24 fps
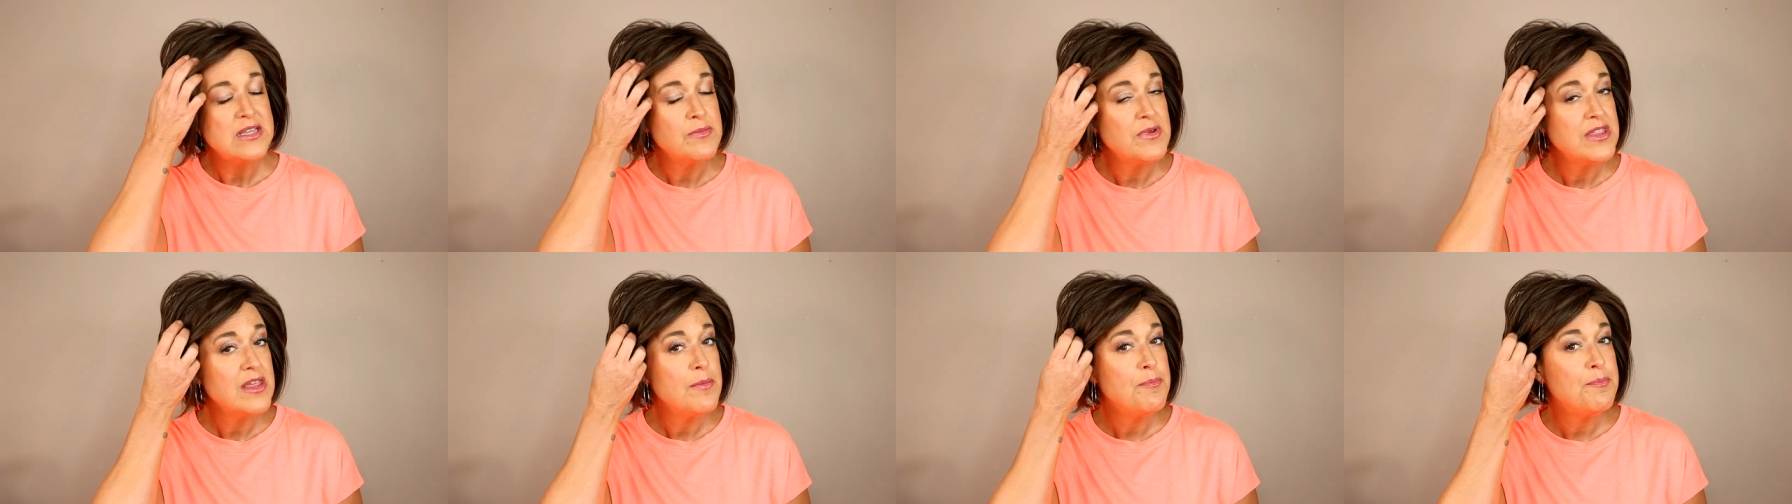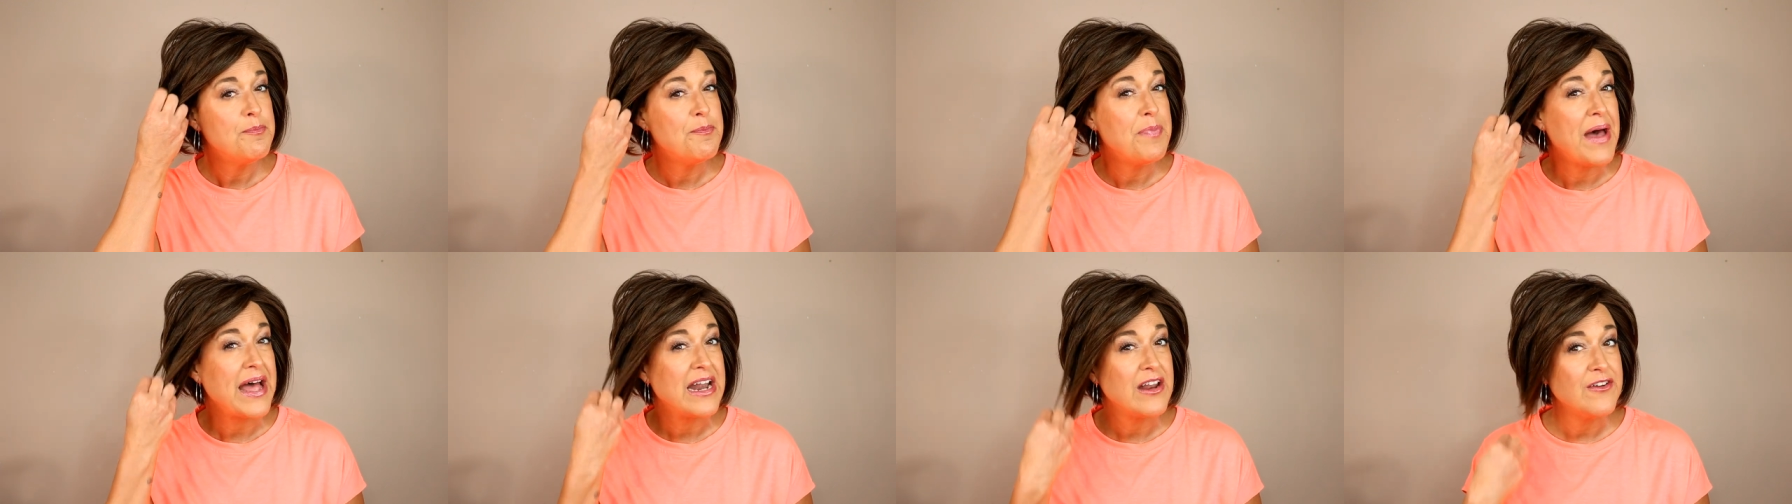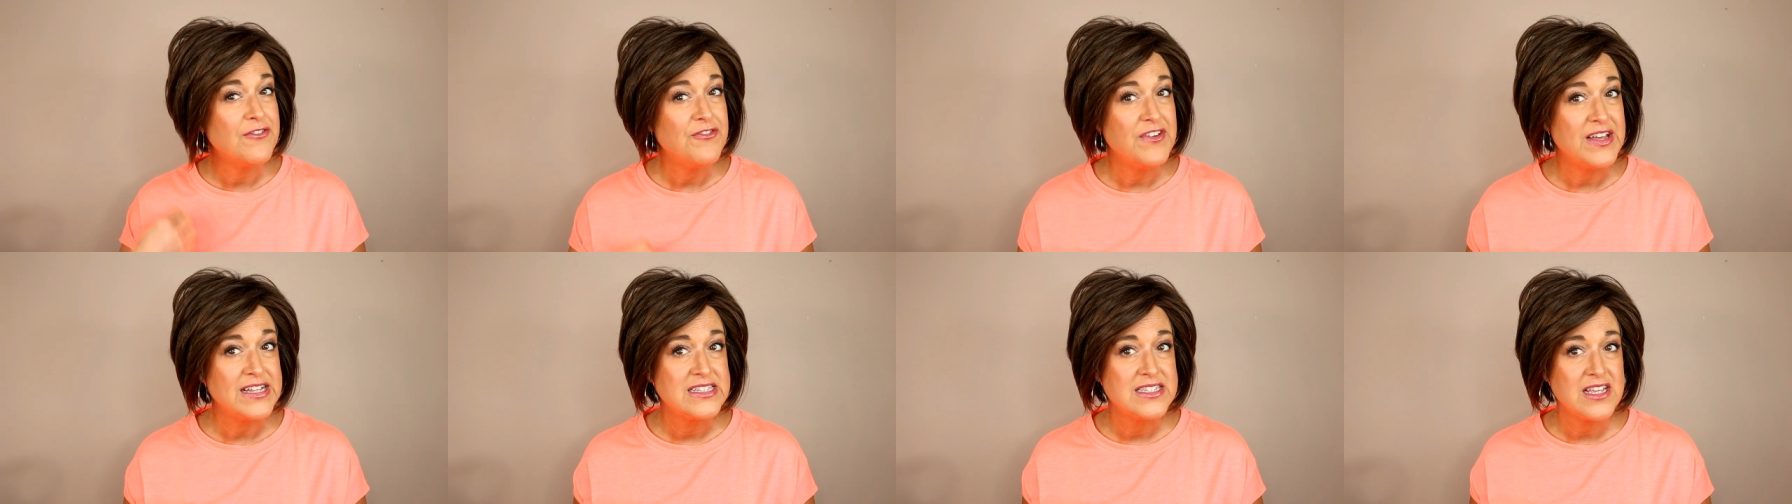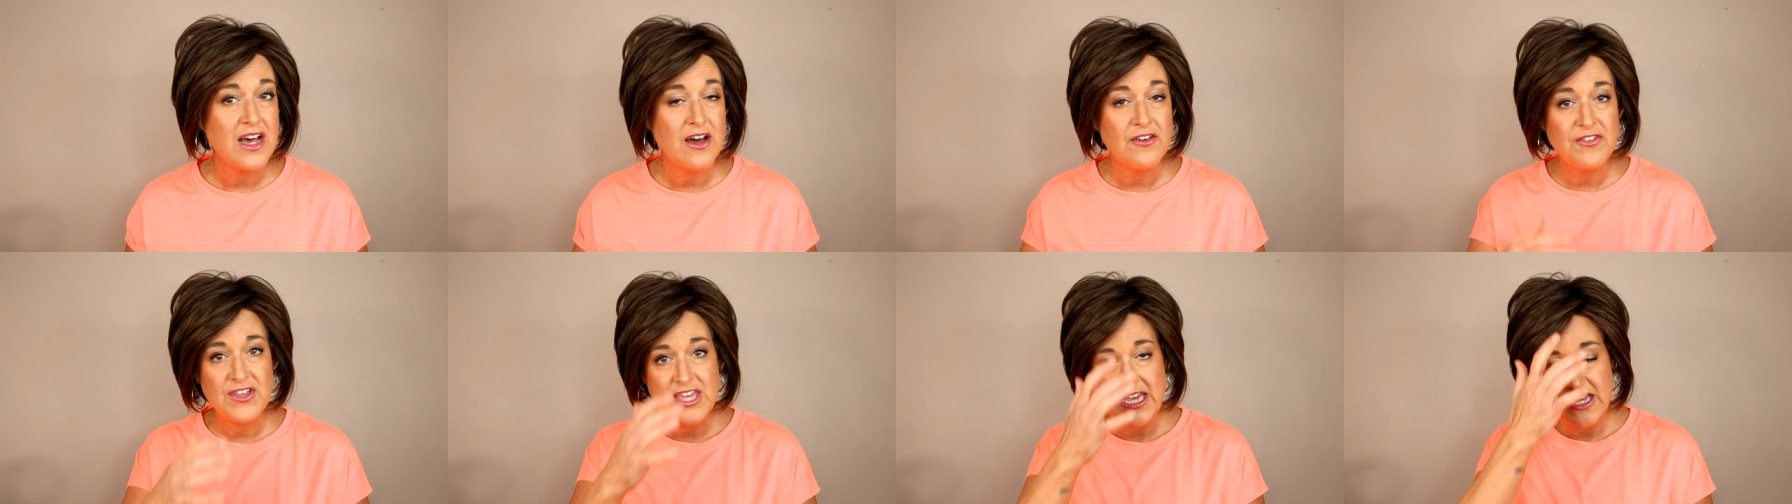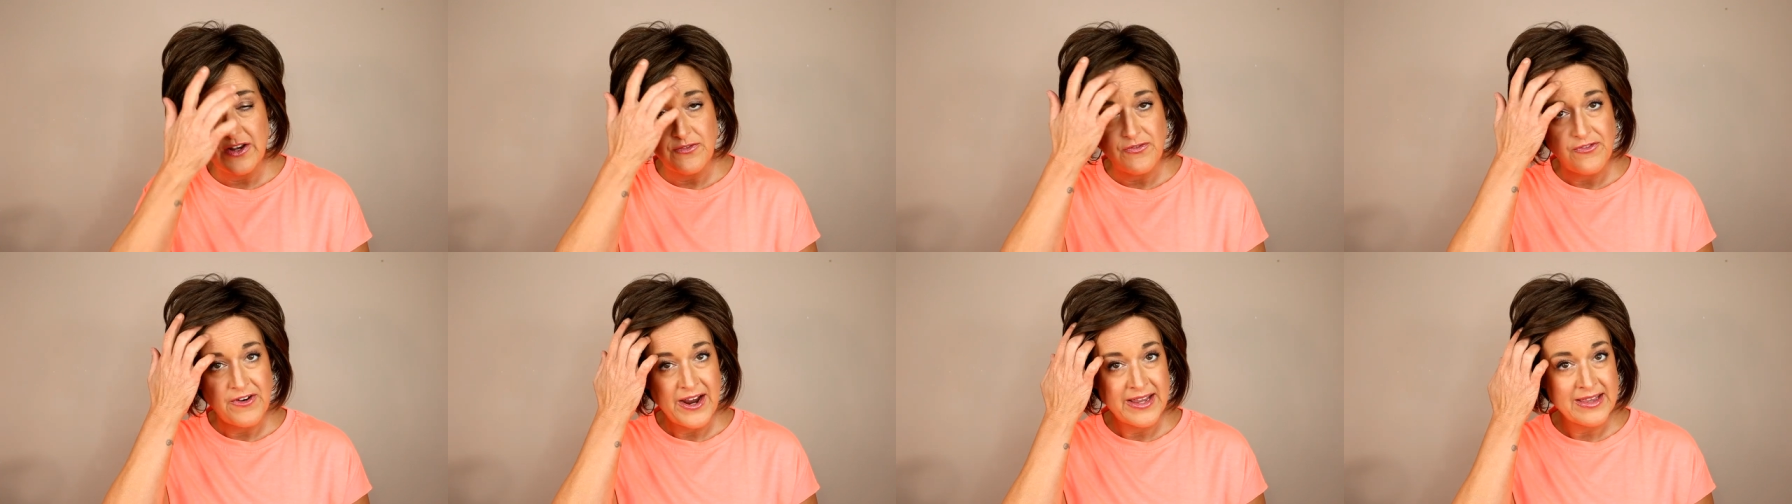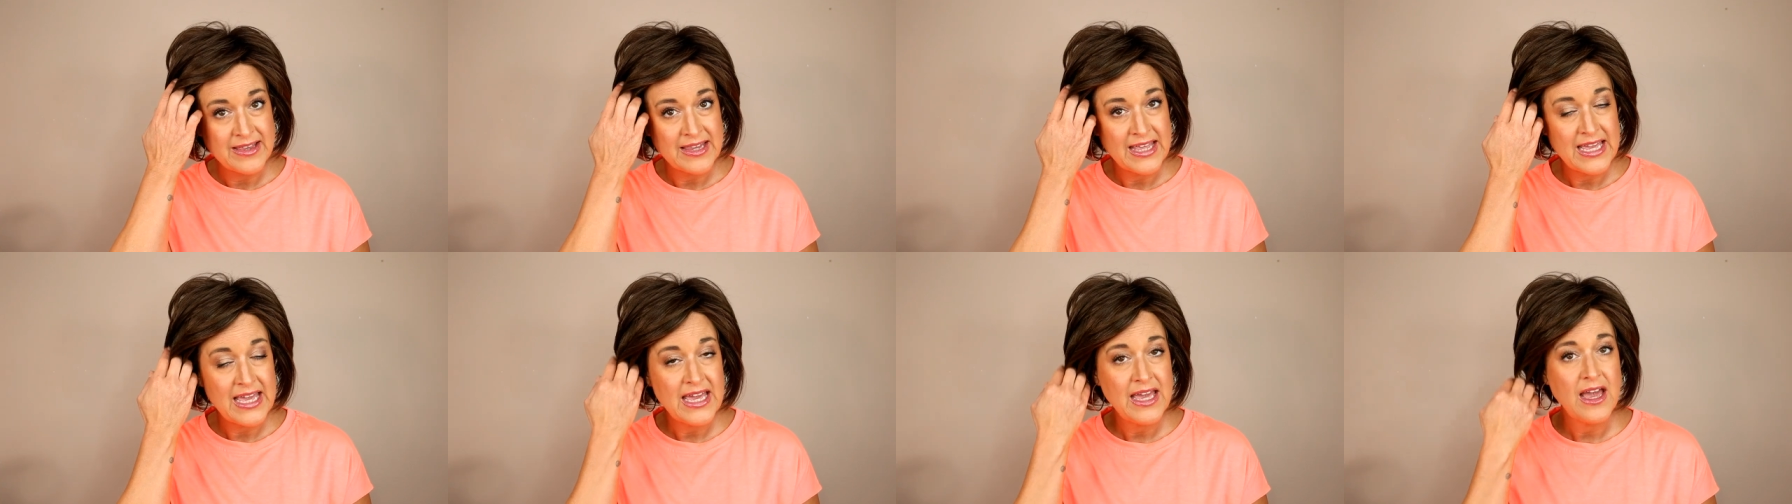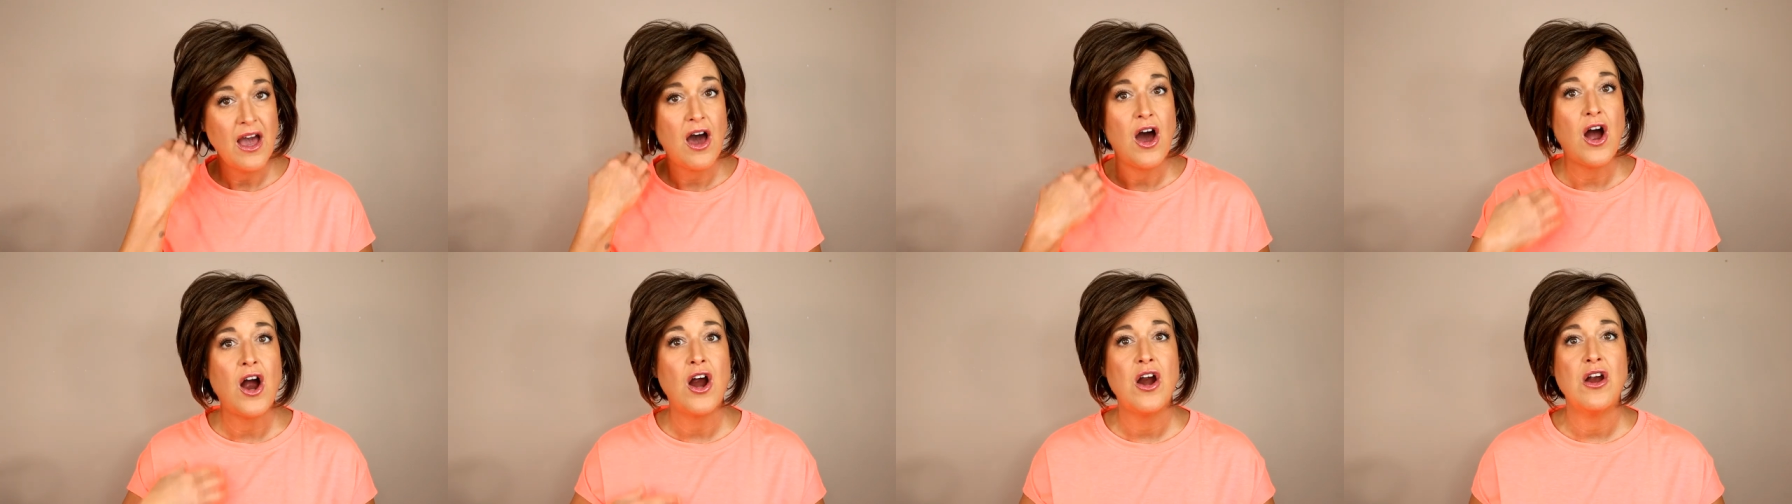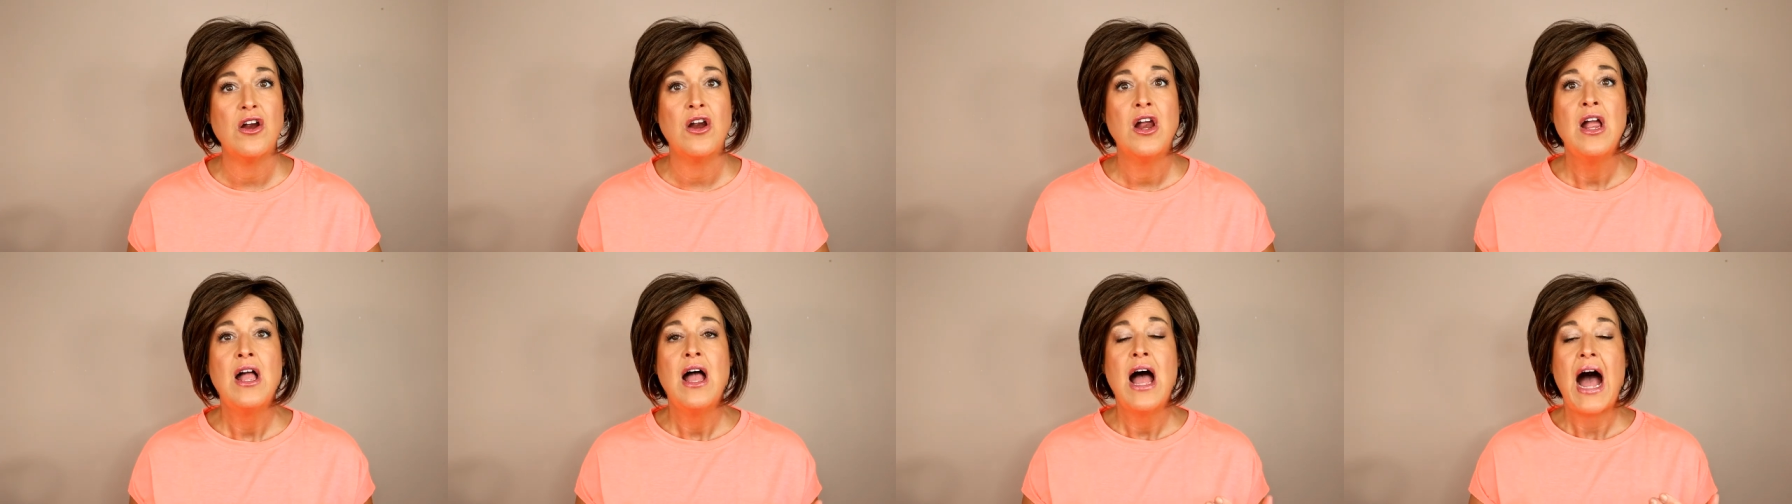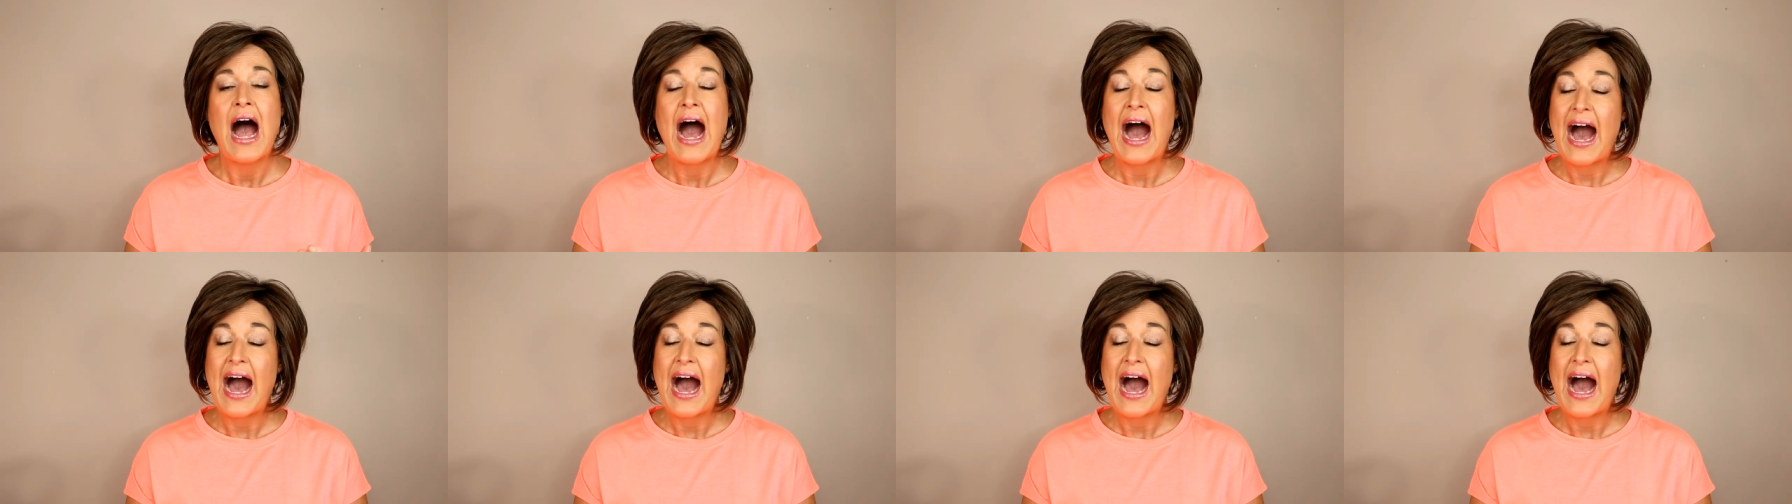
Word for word: Some of the benefits of heat-friendly are